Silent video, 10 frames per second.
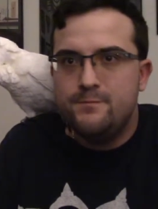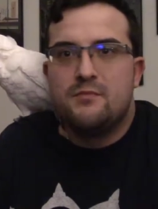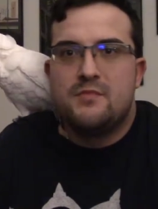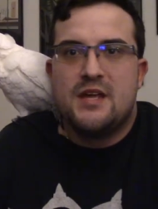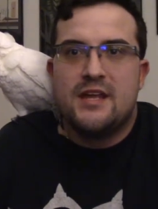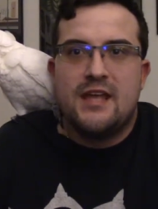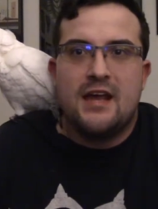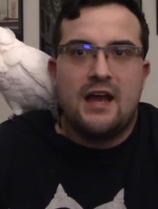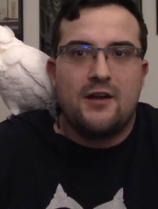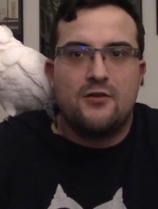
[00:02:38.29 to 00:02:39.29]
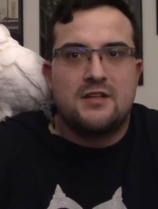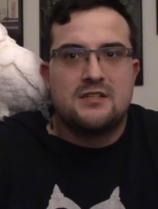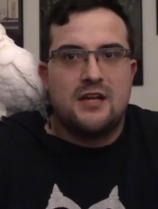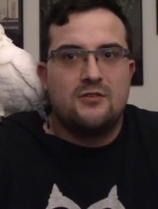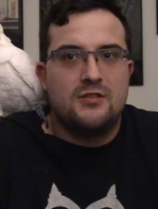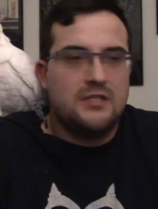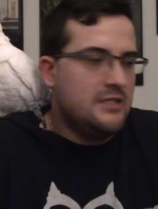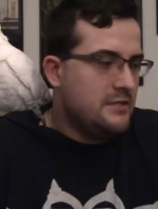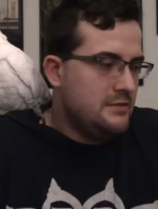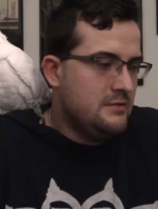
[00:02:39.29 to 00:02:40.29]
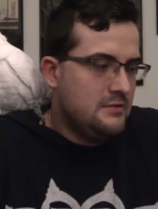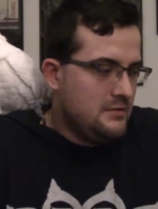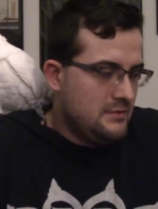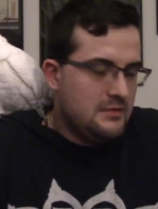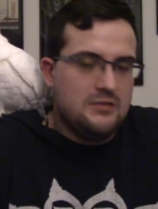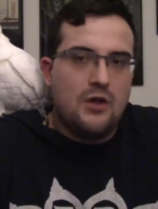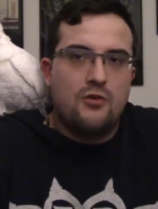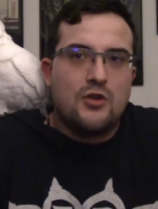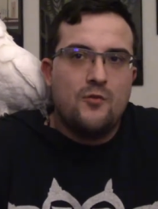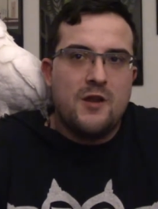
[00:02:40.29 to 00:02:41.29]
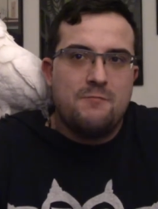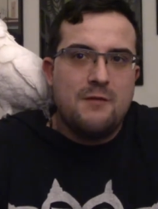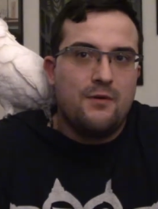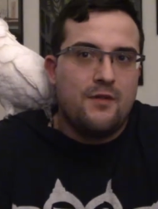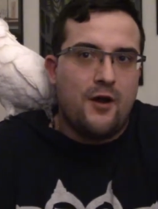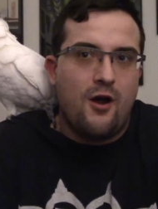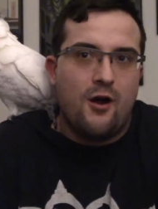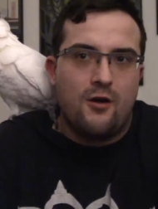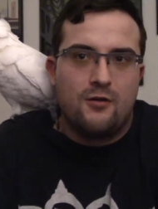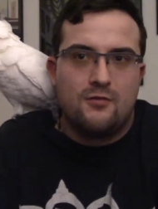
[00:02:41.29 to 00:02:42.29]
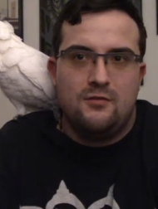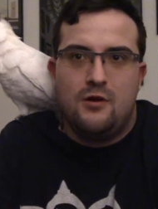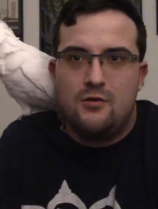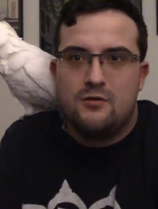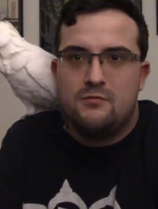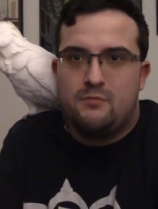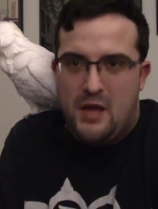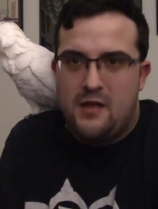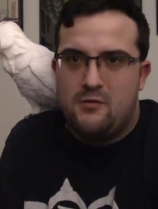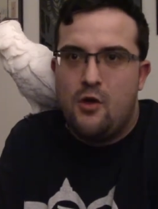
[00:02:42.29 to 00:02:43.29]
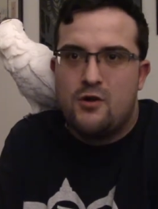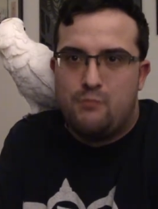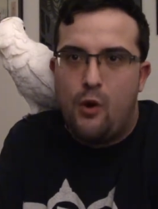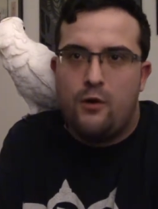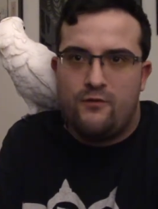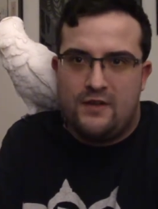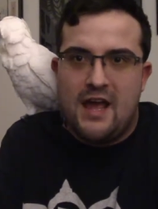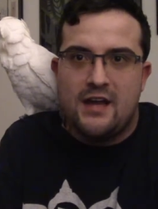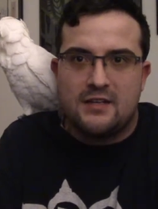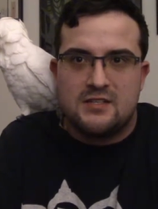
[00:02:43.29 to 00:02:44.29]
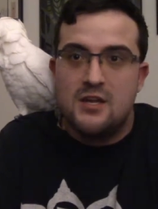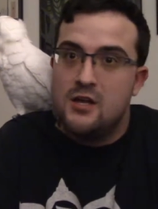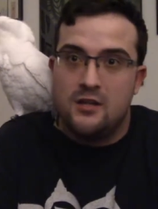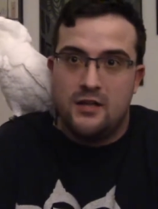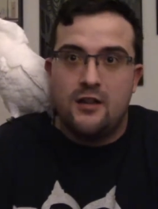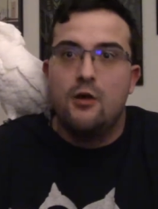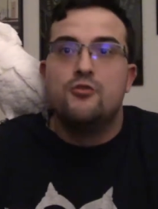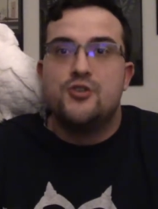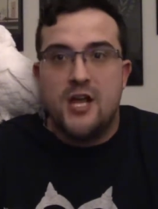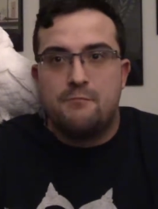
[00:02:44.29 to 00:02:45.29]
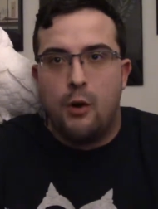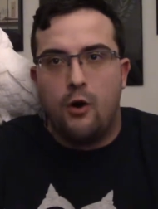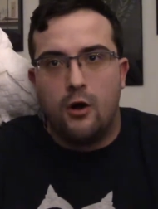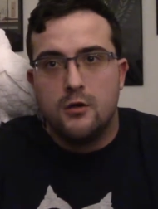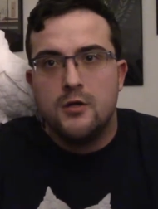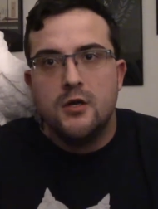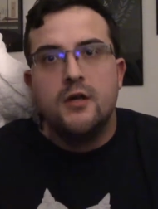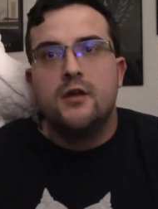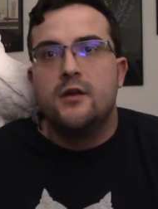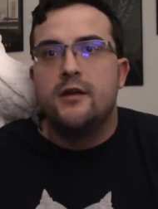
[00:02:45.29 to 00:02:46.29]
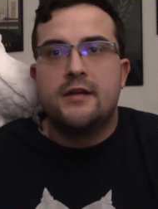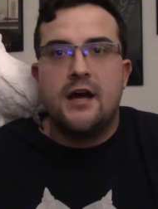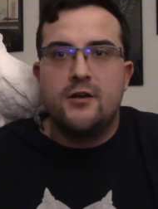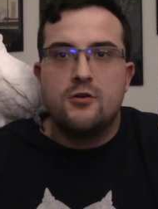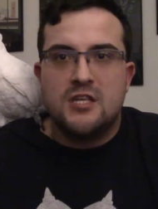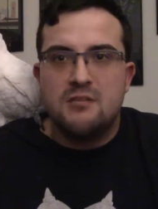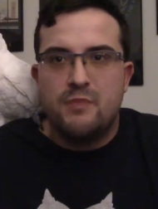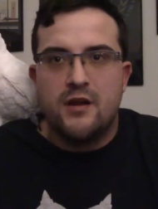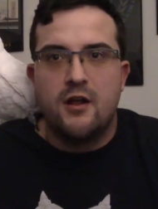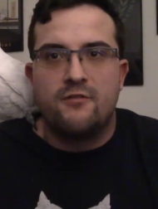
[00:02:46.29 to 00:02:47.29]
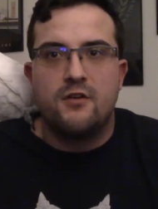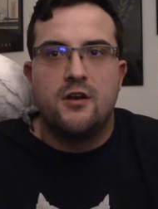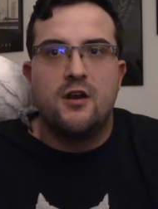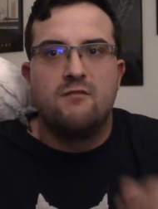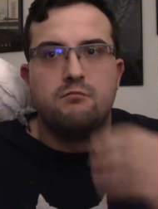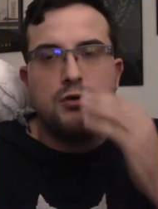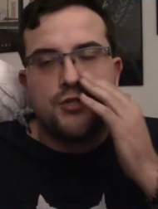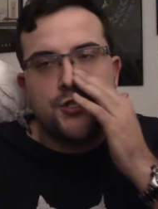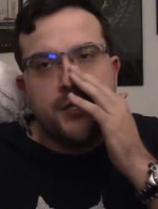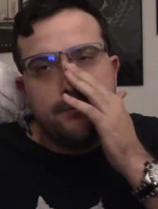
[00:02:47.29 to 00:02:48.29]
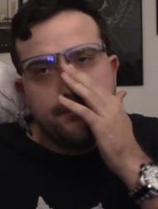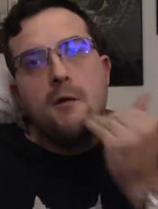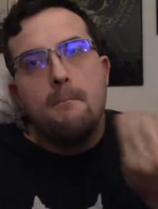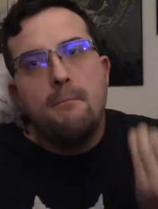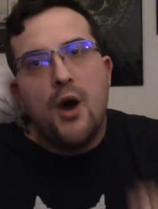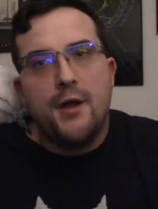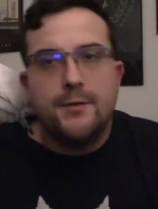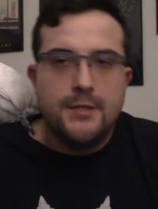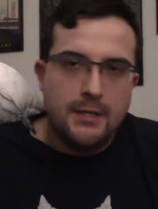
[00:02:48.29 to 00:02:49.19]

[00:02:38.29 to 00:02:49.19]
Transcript: Then again, I don't necessarily know too many people that are Logan Logan Paul fanatics, let alone Jake Paul. And God knows he's been enough in enough bullshit. But